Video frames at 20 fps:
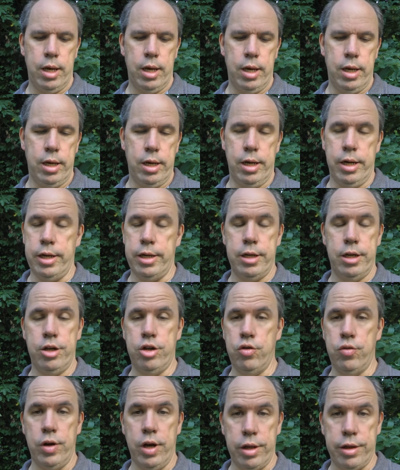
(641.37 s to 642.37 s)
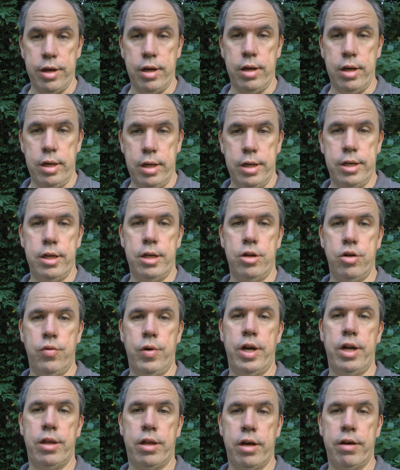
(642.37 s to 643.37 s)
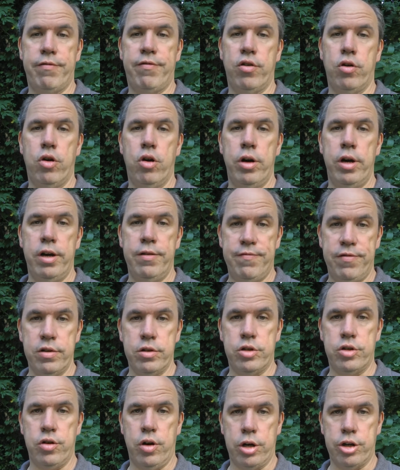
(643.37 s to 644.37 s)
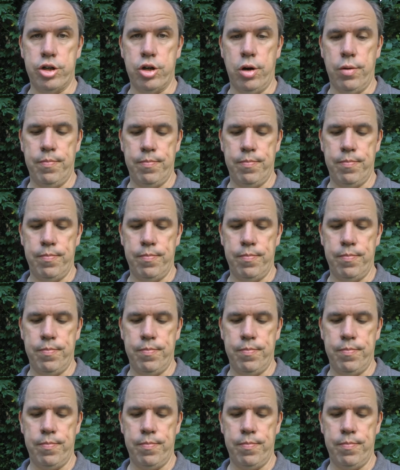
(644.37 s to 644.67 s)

And he didn't do anything for infrastructure.